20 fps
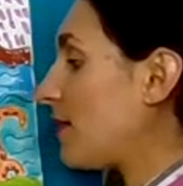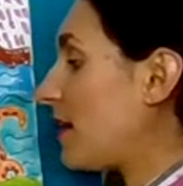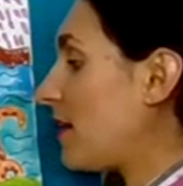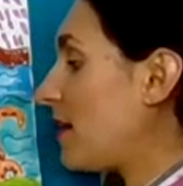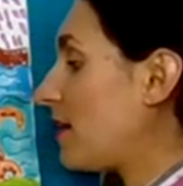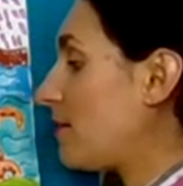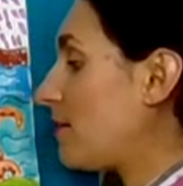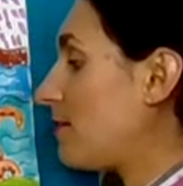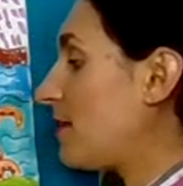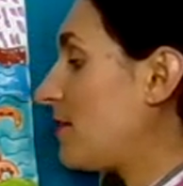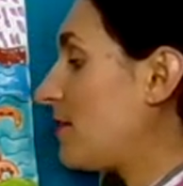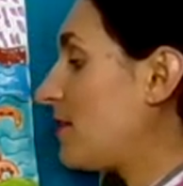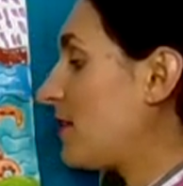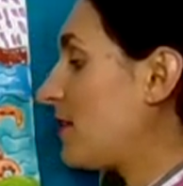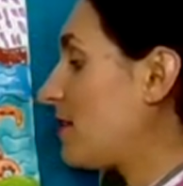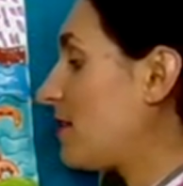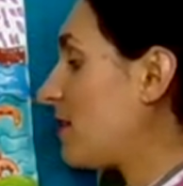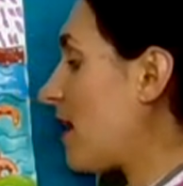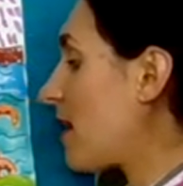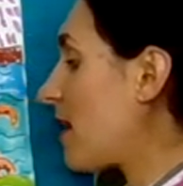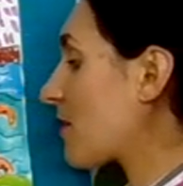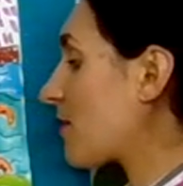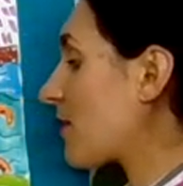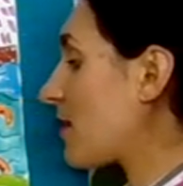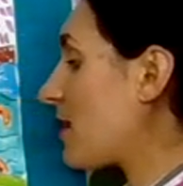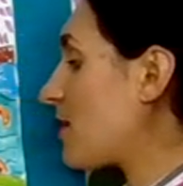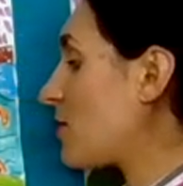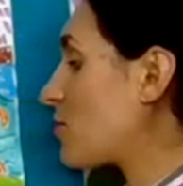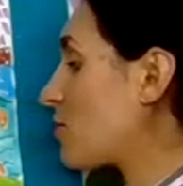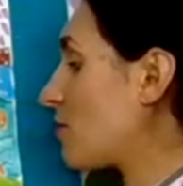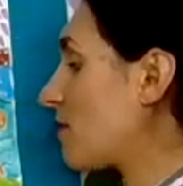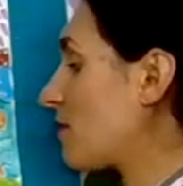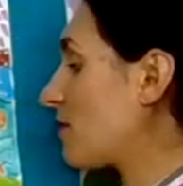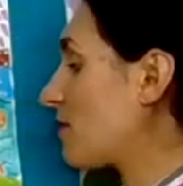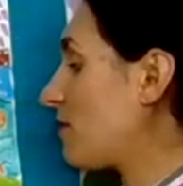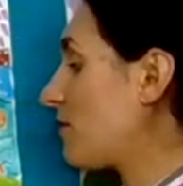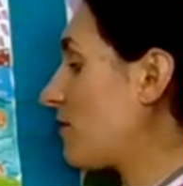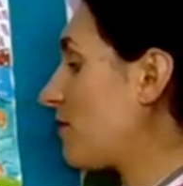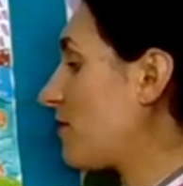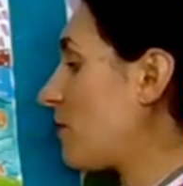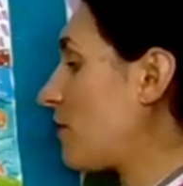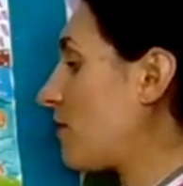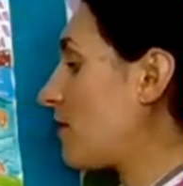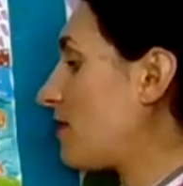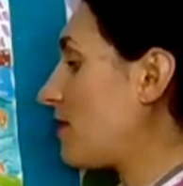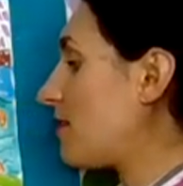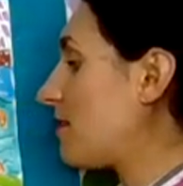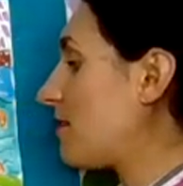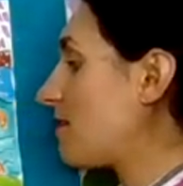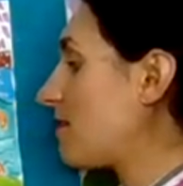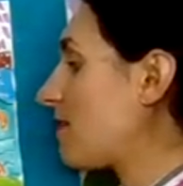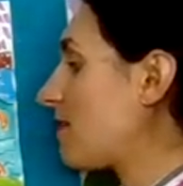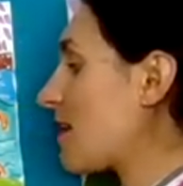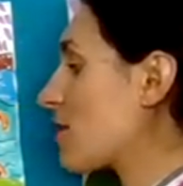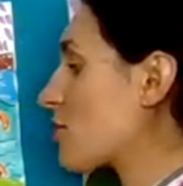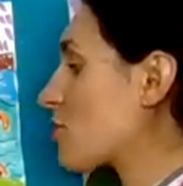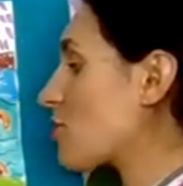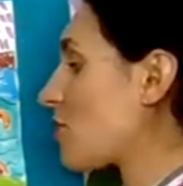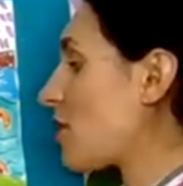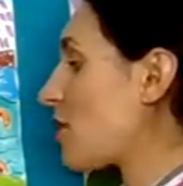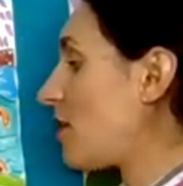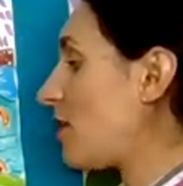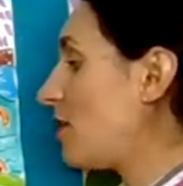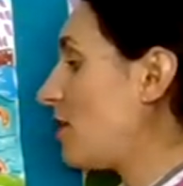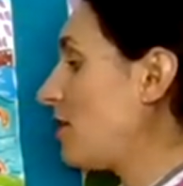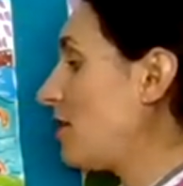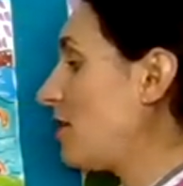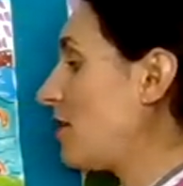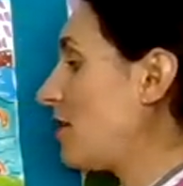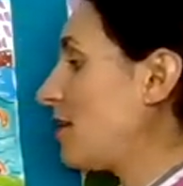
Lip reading: in a bit of a dark green, just a few in this section.